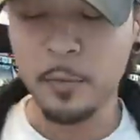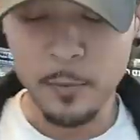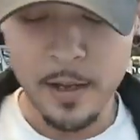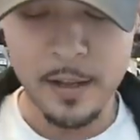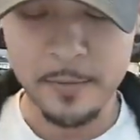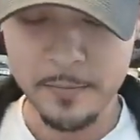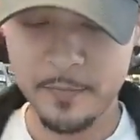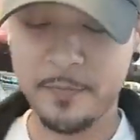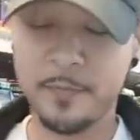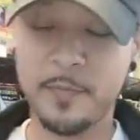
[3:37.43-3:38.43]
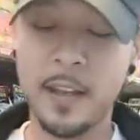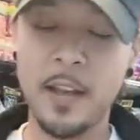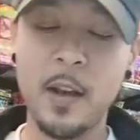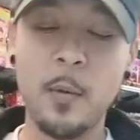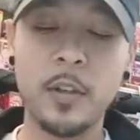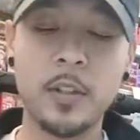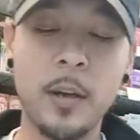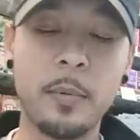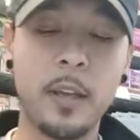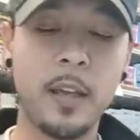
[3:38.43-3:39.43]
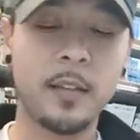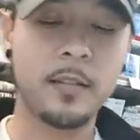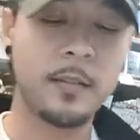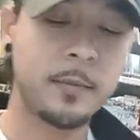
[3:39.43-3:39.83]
1. What you're up against.